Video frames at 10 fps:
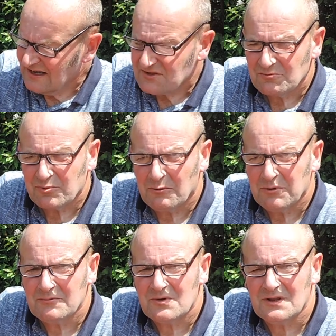Had some
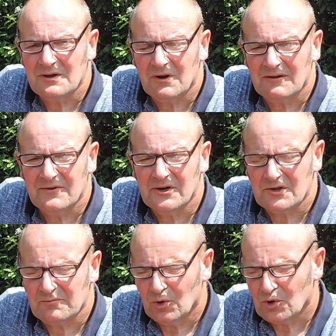problems with it when I
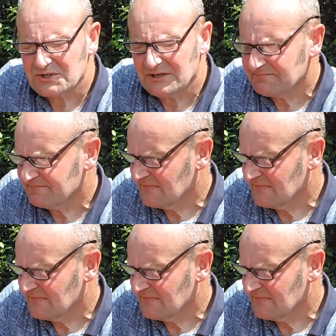first bought it,